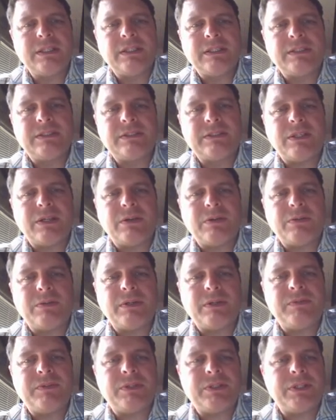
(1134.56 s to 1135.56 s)

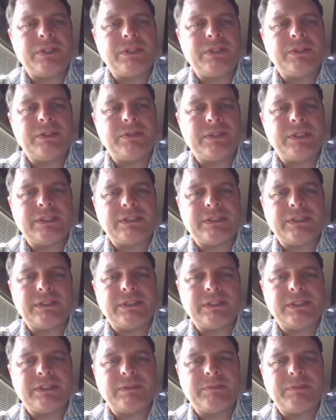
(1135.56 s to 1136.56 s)
So if you're going to do
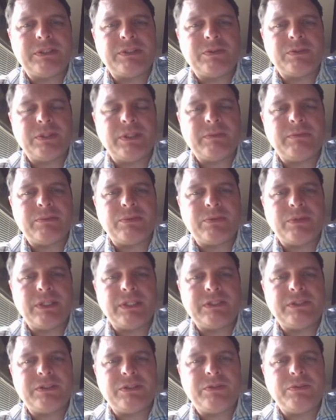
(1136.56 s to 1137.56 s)
distances between
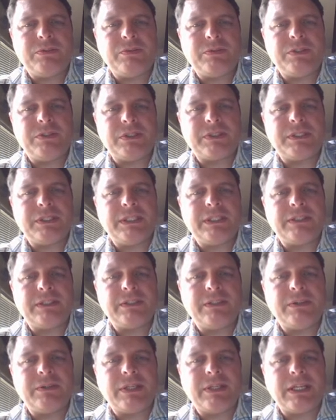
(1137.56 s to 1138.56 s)
points, you just need
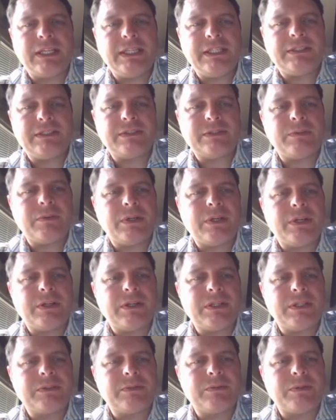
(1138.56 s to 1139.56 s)
to know that each
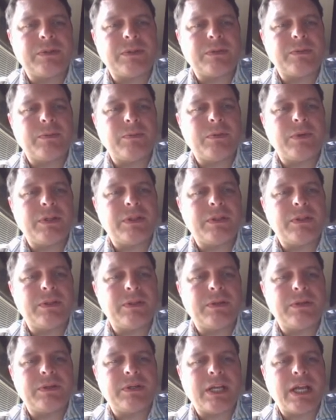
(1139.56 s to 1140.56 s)
square is worth
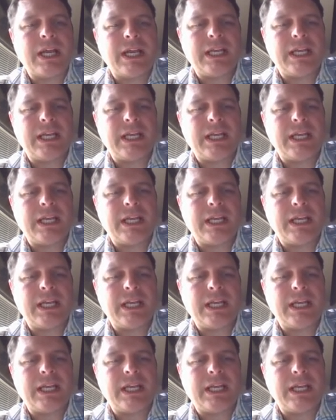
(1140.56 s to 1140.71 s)
1/3.